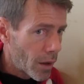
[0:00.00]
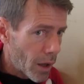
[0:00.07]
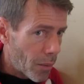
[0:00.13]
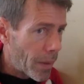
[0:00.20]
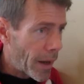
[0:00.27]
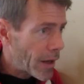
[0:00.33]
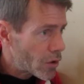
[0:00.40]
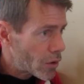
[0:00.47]
a
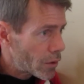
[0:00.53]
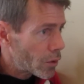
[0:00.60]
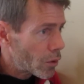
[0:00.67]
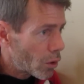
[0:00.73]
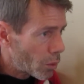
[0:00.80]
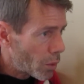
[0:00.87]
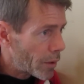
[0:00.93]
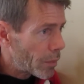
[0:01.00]
bachelor
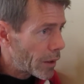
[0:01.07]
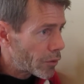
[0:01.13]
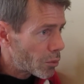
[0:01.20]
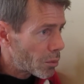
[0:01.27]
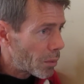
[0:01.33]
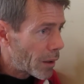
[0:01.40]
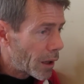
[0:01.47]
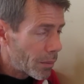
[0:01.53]
or
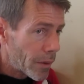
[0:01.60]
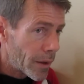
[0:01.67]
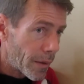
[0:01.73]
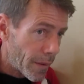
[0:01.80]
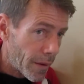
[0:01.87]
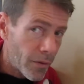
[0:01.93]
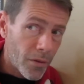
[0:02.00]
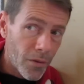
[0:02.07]
one-bedroom apartment
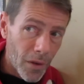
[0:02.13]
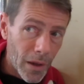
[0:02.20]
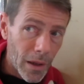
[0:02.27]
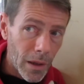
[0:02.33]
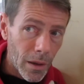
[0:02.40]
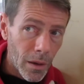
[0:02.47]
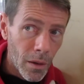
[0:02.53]
in this city